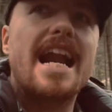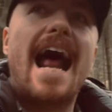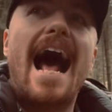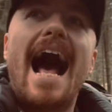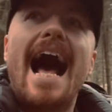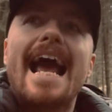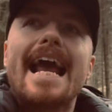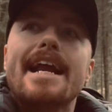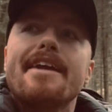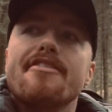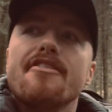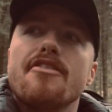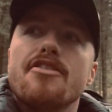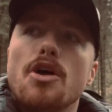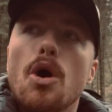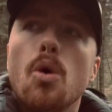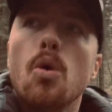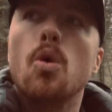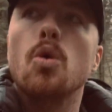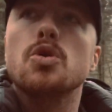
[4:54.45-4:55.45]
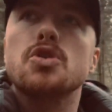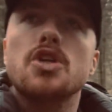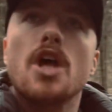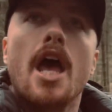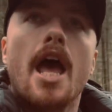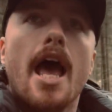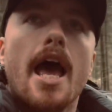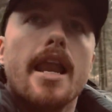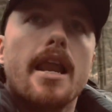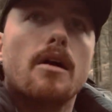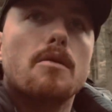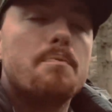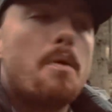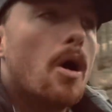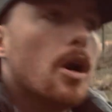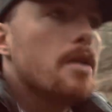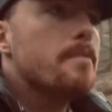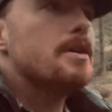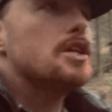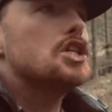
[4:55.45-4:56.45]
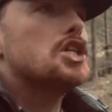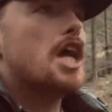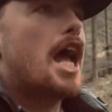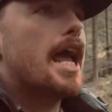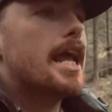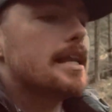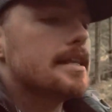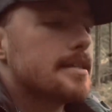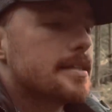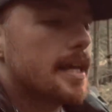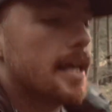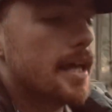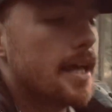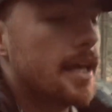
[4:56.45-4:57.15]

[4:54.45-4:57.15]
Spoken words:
hide from those that would put them in chains.